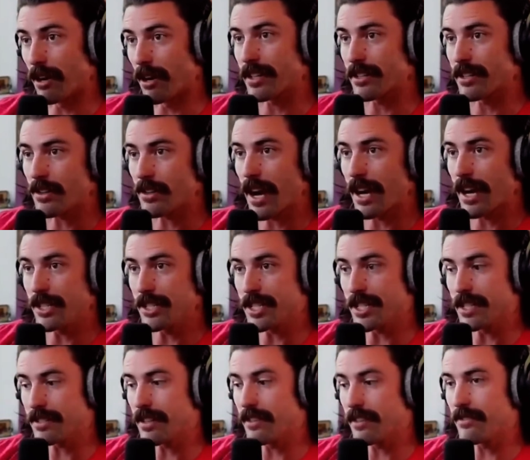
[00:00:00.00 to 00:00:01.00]
strategy
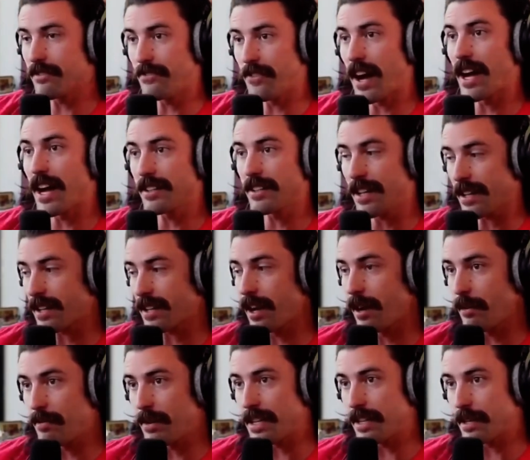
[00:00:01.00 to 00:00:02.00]
is to find a
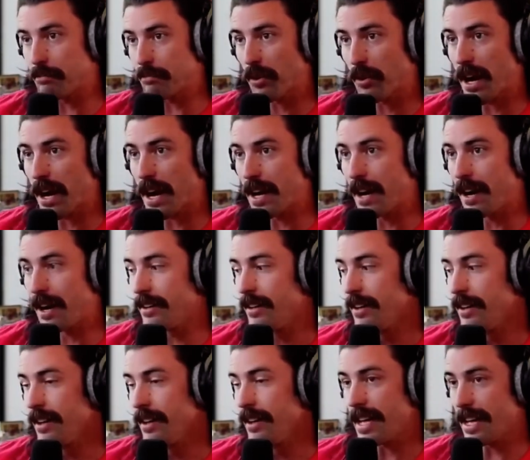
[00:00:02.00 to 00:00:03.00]
company to prey on,
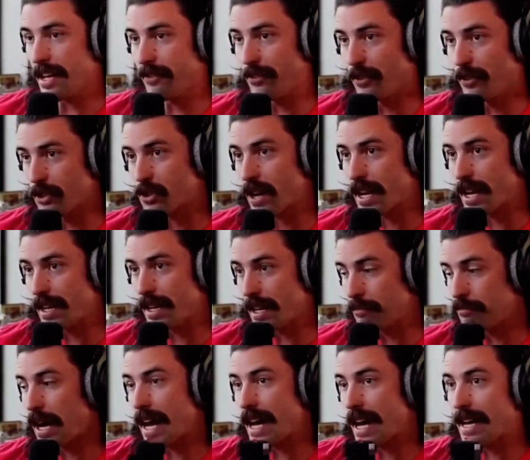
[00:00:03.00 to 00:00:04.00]
infiltrate it,
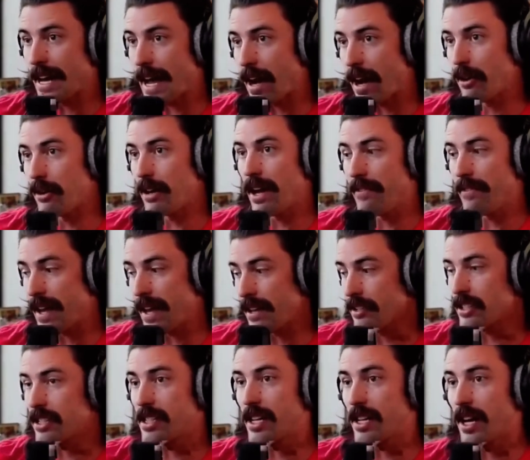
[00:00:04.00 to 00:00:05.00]
buy it out, and
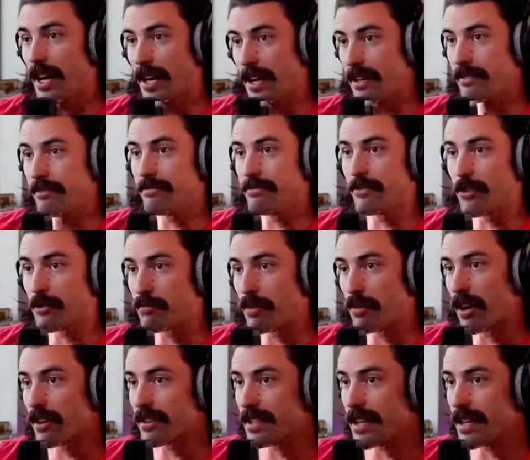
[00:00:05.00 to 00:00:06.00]
then gut it for
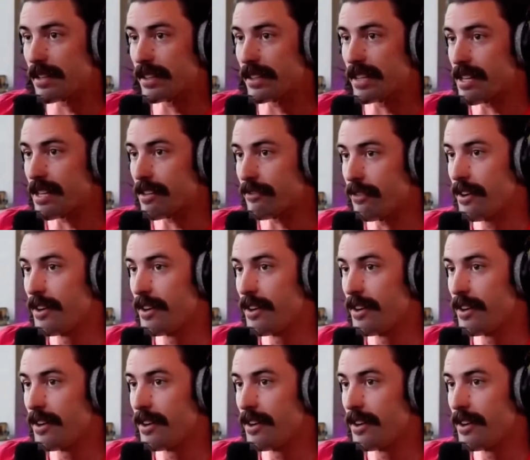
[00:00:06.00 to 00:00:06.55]
parts and leave.